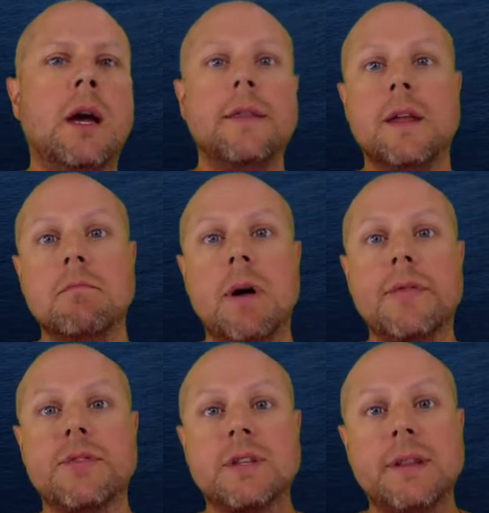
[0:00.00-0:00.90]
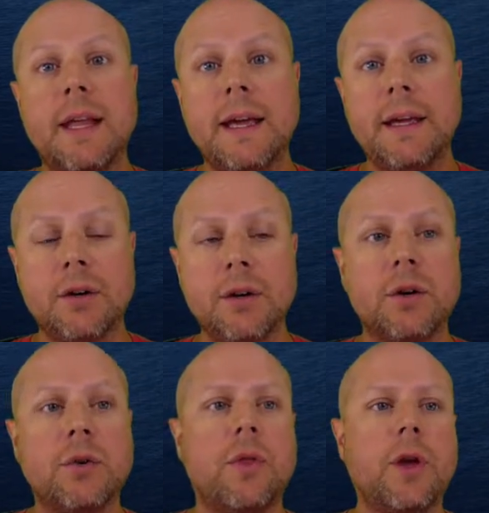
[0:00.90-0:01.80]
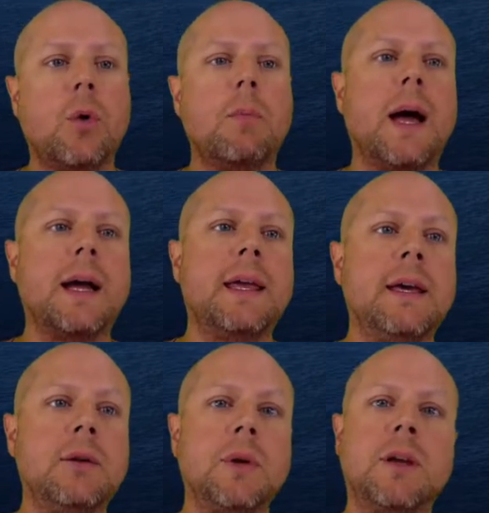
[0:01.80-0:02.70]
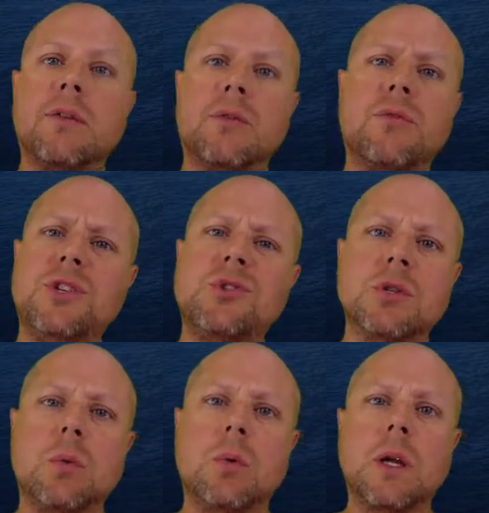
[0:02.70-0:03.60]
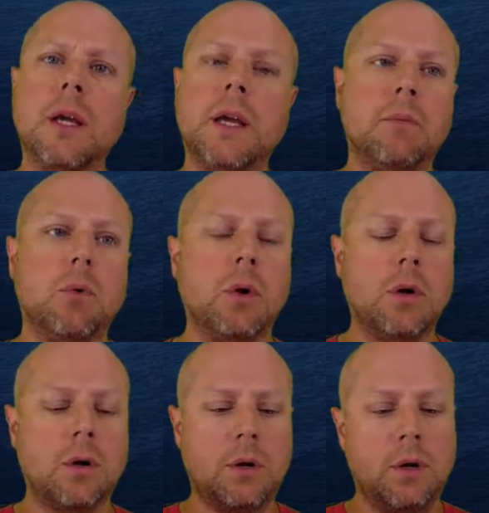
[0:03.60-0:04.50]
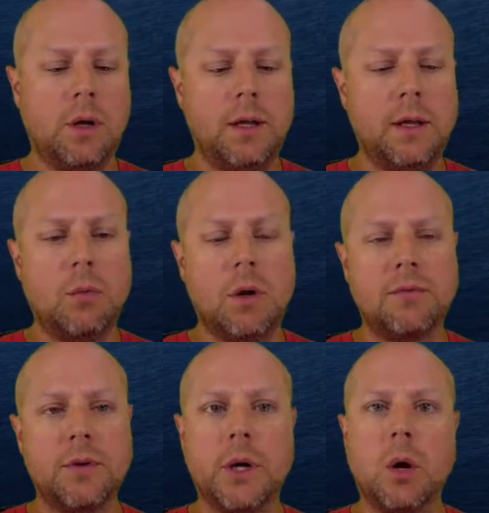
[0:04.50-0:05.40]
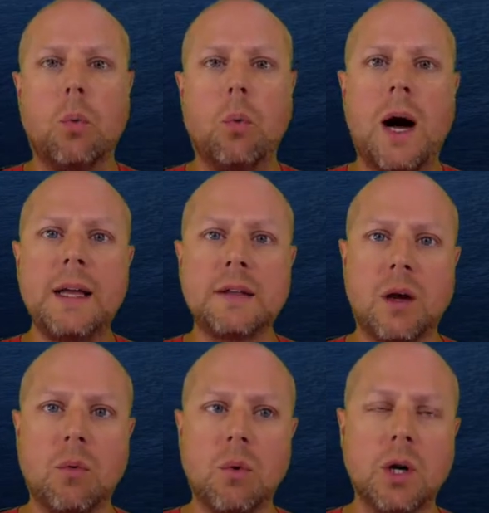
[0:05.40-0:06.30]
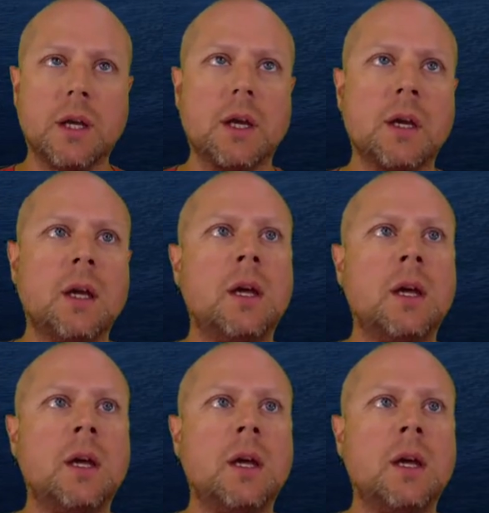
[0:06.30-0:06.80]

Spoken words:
And then months later, they go back in because the feature isn't working anymore, and they want to figure out why it's not working.